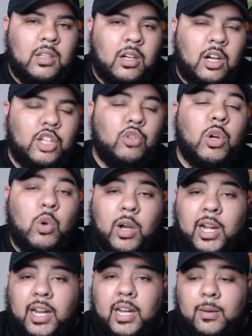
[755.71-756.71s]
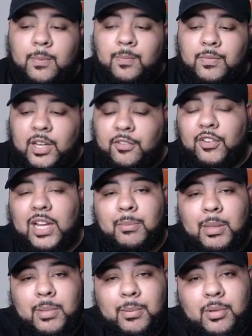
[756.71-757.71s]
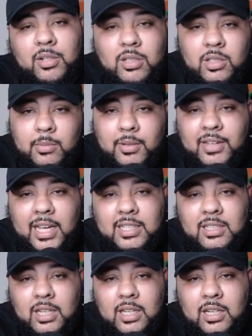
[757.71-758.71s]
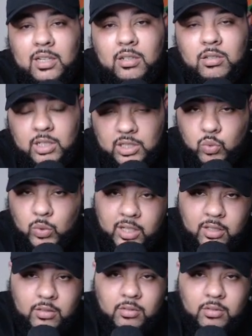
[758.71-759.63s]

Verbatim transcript: Are you requiring their family members to be vaccinated as well?